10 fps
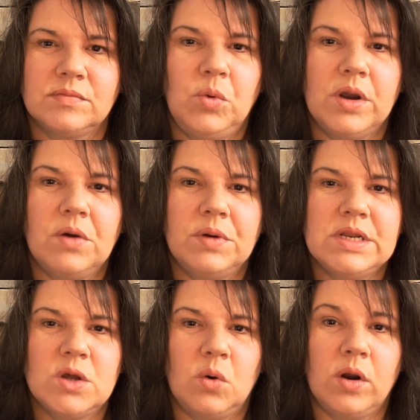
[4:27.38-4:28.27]
We're going
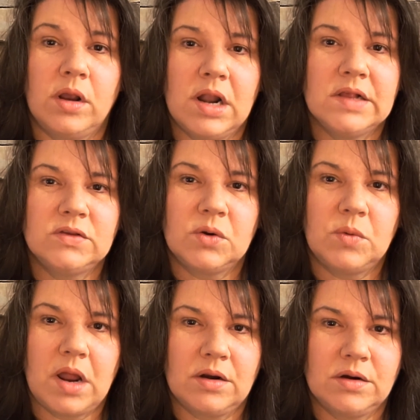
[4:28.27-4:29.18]
to organize our
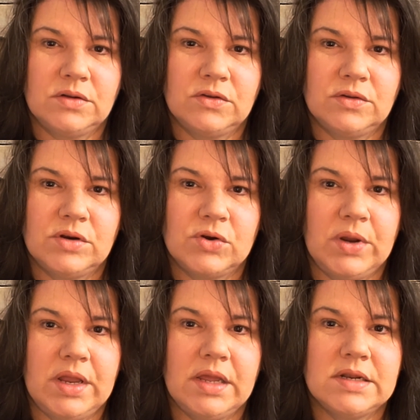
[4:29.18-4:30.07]
records,
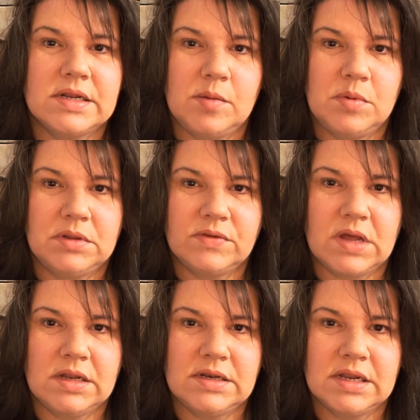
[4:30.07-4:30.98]
create a table of
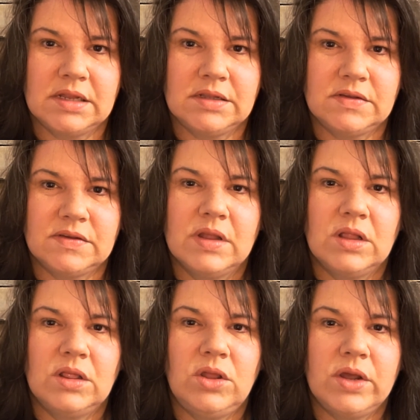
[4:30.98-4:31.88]
contents,
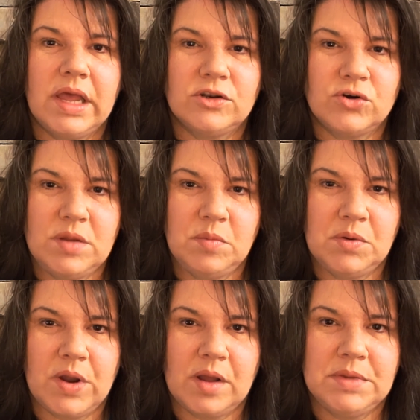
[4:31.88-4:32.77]
look at
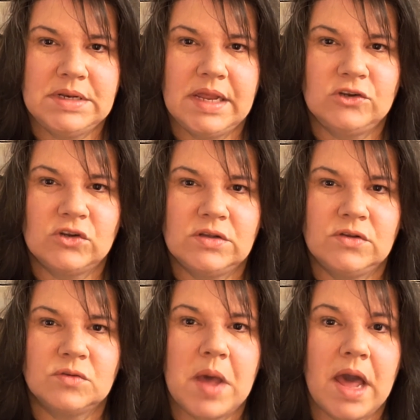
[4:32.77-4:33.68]
treatment
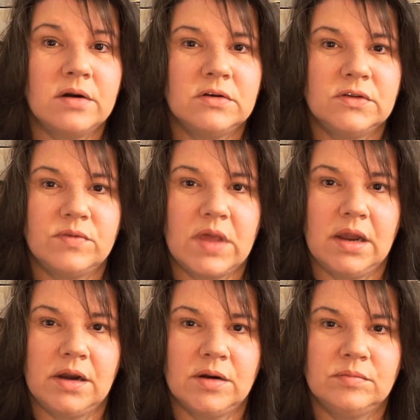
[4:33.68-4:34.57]
recommendations, patterns of
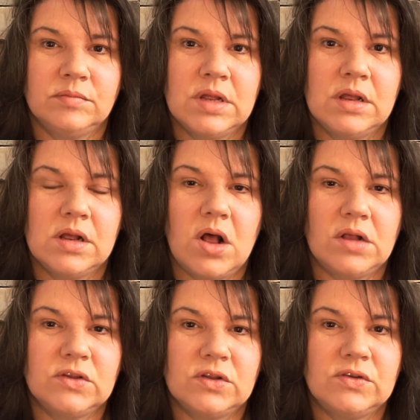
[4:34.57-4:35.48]
care,
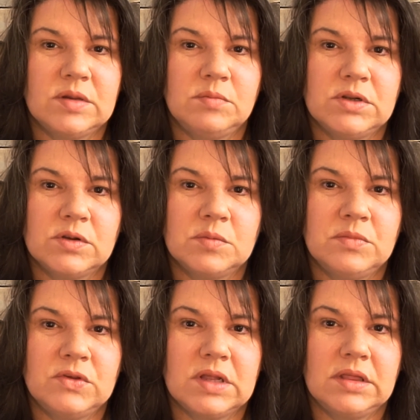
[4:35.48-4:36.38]
also
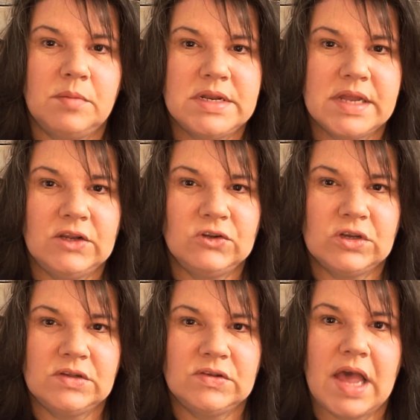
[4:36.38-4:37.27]
symptoms,
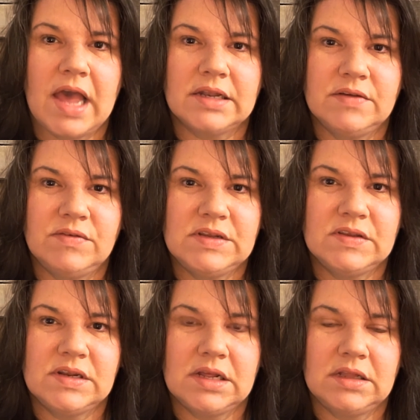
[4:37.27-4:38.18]
limitations,
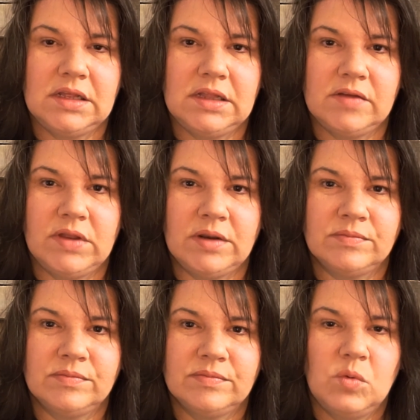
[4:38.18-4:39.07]
activities of daily living.
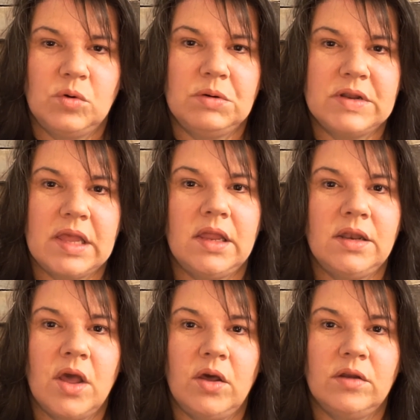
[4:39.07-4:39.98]
We're taking
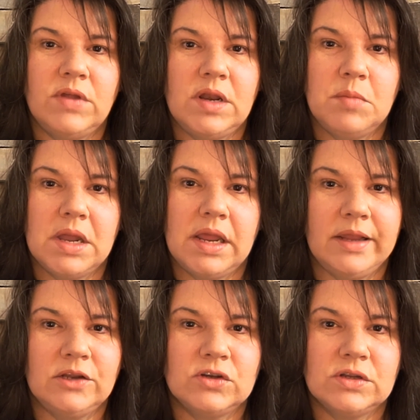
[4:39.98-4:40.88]
note of any
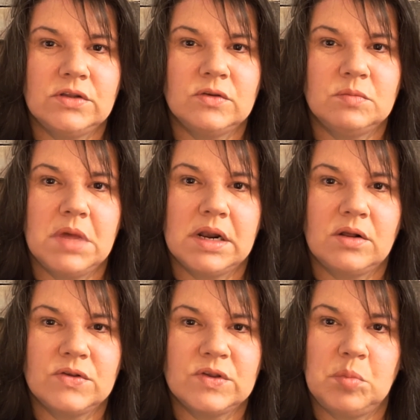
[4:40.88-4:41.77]
medications,
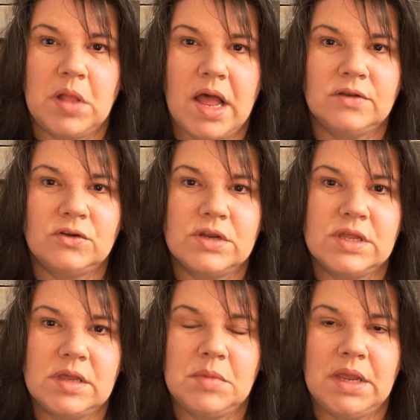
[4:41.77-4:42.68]
medical supplies, or
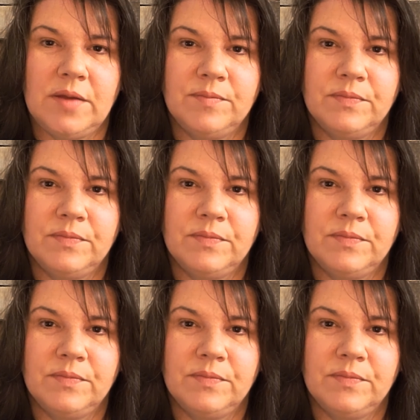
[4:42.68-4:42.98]
DME.